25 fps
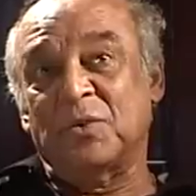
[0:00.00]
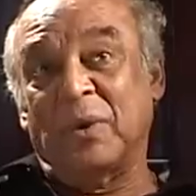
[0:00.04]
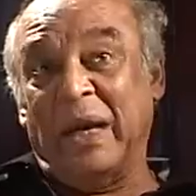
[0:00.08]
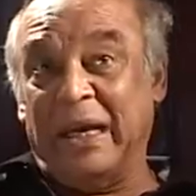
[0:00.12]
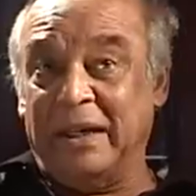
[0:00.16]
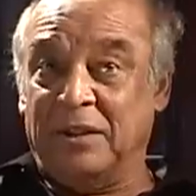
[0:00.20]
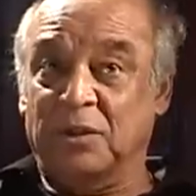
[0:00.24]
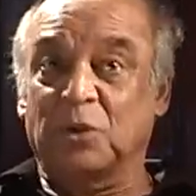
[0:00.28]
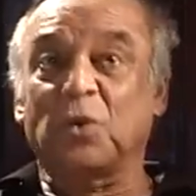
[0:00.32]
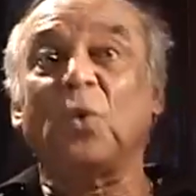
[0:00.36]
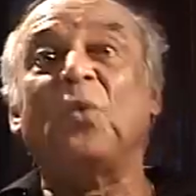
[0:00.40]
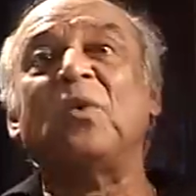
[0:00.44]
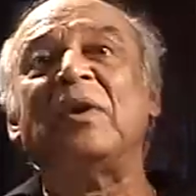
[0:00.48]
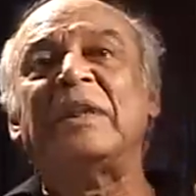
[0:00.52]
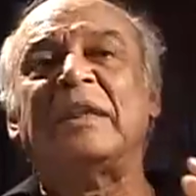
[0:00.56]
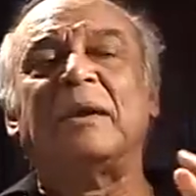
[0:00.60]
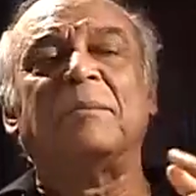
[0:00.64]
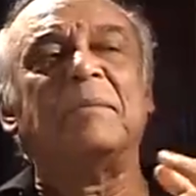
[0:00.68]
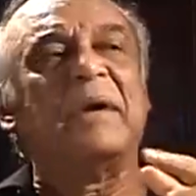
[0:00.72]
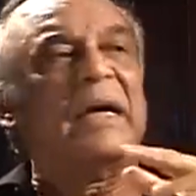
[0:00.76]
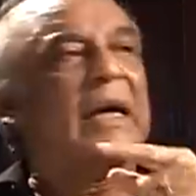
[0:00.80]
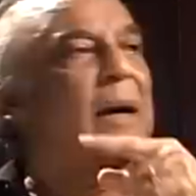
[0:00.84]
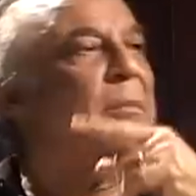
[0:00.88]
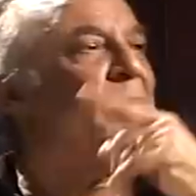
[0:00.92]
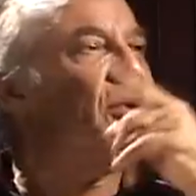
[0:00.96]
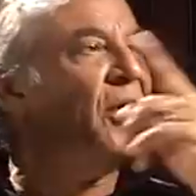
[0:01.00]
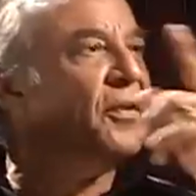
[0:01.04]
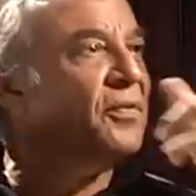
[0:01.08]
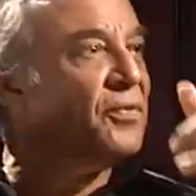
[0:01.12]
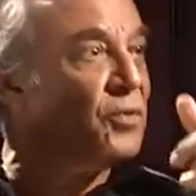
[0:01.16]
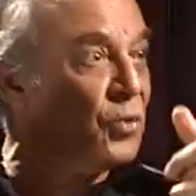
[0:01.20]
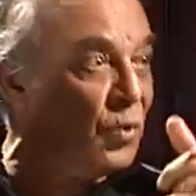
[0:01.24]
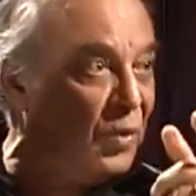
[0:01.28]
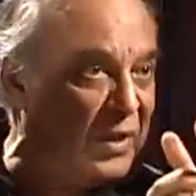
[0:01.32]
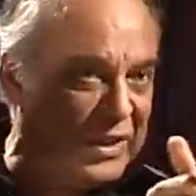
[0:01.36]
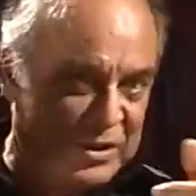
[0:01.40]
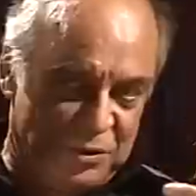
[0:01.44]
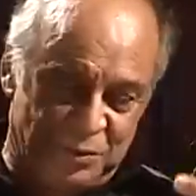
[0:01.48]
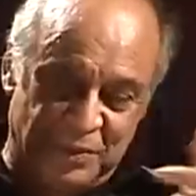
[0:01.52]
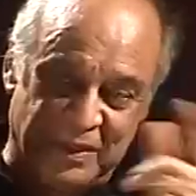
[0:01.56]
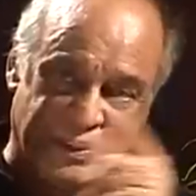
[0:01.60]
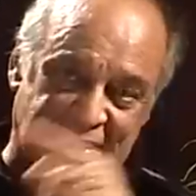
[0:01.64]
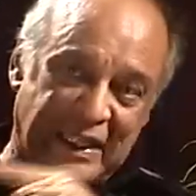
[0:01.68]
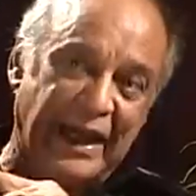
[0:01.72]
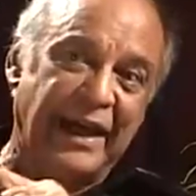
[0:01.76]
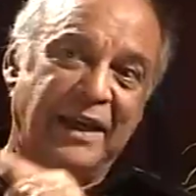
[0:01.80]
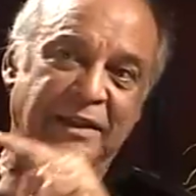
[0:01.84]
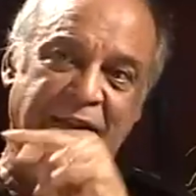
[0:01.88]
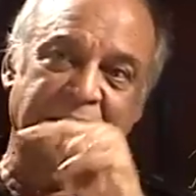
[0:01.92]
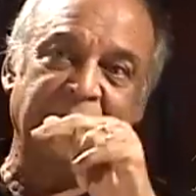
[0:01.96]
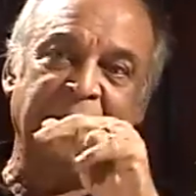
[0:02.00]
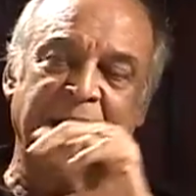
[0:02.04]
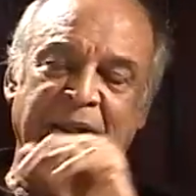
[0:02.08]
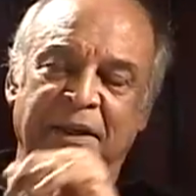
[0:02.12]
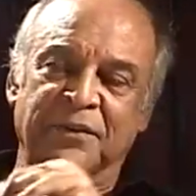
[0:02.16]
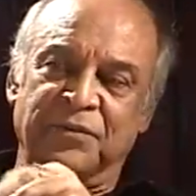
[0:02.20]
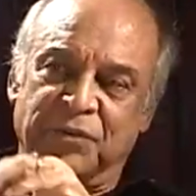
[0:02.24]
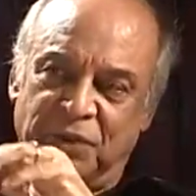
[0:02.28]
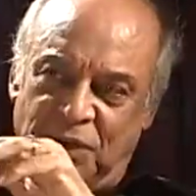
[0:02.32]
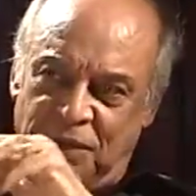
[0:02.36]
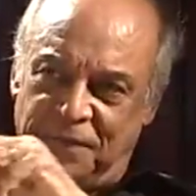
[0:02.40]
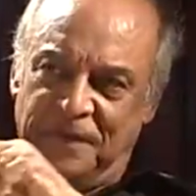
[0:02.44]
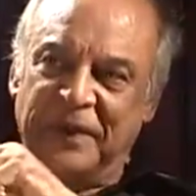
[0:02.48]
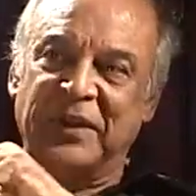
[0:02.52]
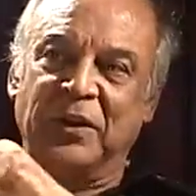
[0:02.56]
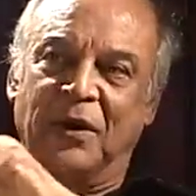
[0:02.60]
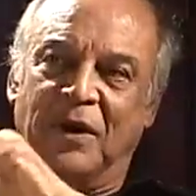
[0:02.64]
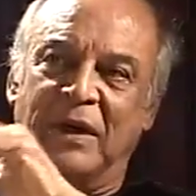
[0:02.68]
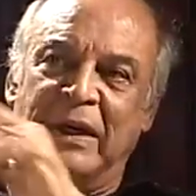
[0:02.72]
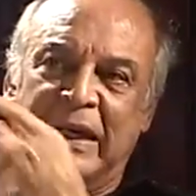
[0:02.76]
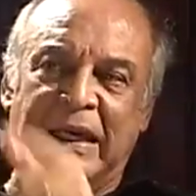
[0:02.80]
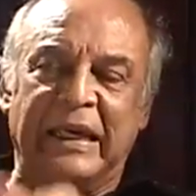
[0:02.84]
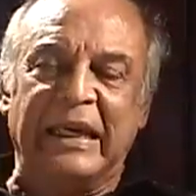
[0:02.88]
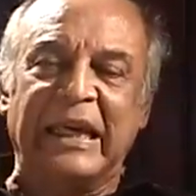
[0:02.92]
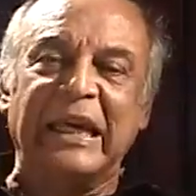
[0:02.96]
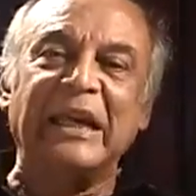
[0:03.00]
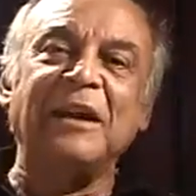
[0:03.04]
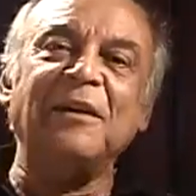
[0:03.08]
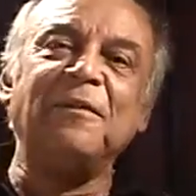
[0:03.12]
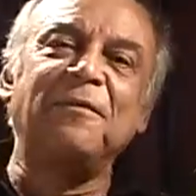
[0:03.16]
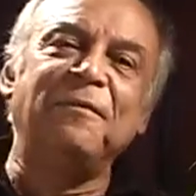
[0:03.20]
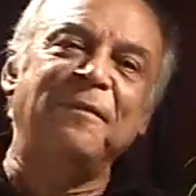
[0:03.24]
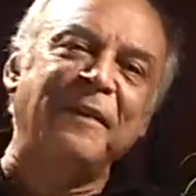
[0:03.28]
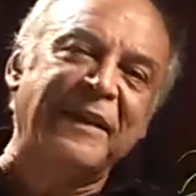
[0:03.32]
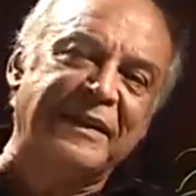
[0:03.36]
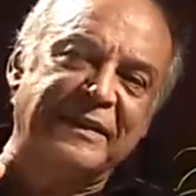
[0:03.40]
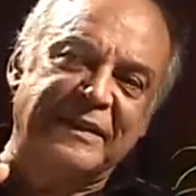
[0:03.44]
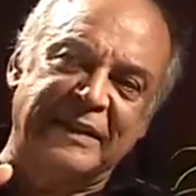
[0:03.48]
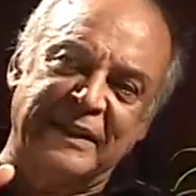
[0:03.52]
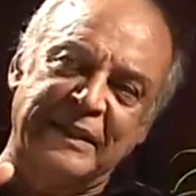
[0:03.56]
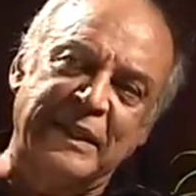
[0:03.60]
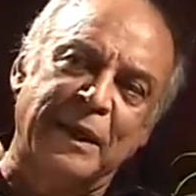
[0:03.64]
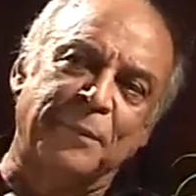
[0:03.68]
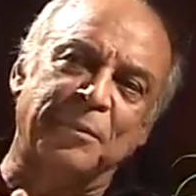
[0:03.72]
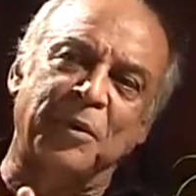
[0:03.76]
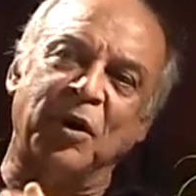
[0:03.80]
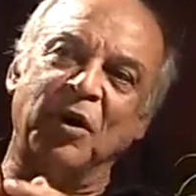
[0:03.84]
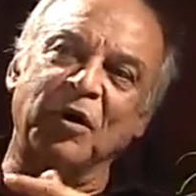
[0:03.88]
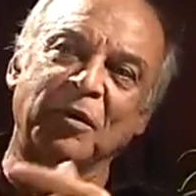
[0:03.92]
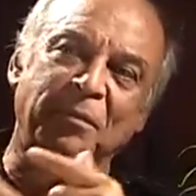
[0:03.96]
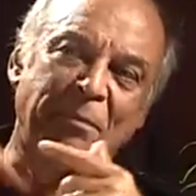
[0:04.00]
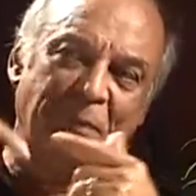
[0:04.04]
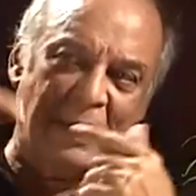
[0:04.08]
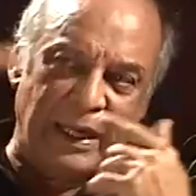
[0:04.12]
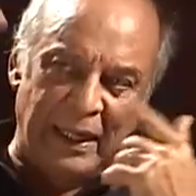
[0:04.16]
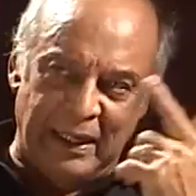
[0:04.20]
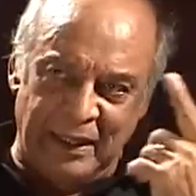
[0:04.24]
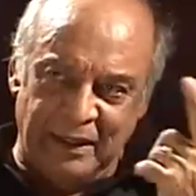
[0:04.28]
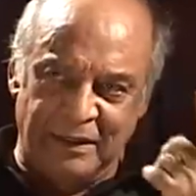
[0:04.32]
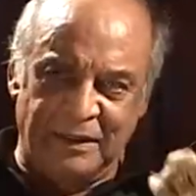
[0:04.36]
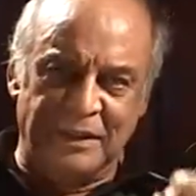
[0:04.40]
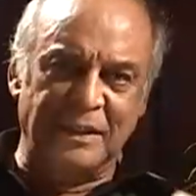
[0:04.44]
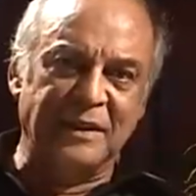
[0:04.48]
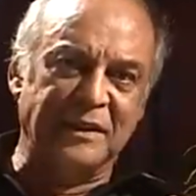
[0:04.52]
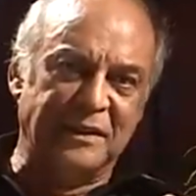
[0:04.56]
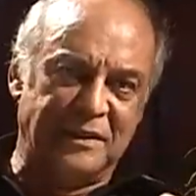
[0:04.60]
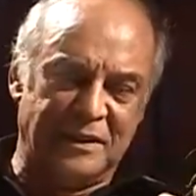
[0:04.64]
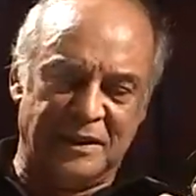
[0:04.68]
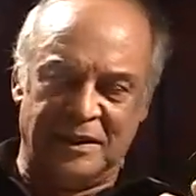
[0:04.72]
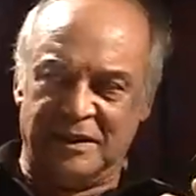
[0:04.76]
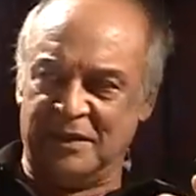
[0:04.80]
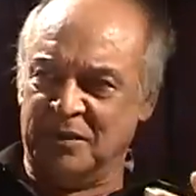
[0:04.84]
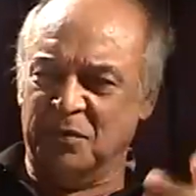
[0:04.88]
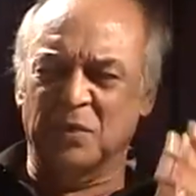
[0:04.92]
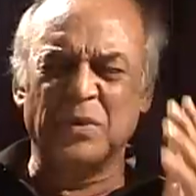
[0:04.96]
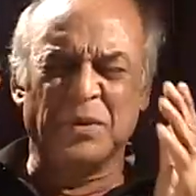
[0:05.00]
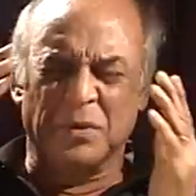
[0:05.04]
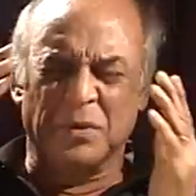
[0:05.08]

So I told them a couple of stories which I had sort of, you know, inflicted upon my teachers,